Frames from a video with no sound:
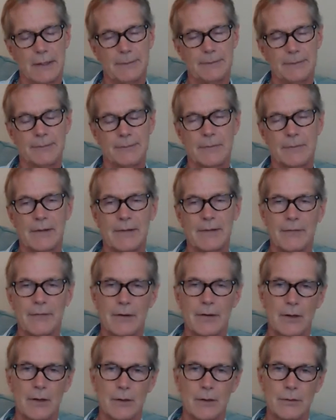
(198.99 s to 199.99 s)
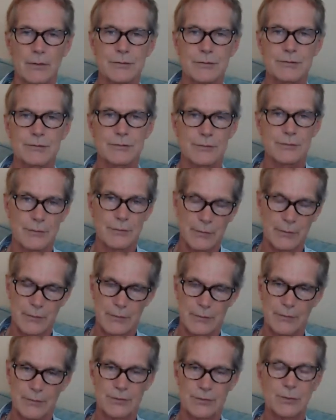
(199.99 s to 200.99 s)
And then the hose,
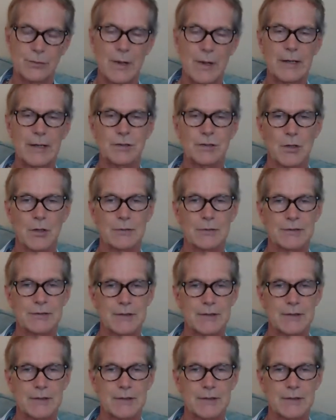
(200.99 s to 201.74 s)
the drainage hose,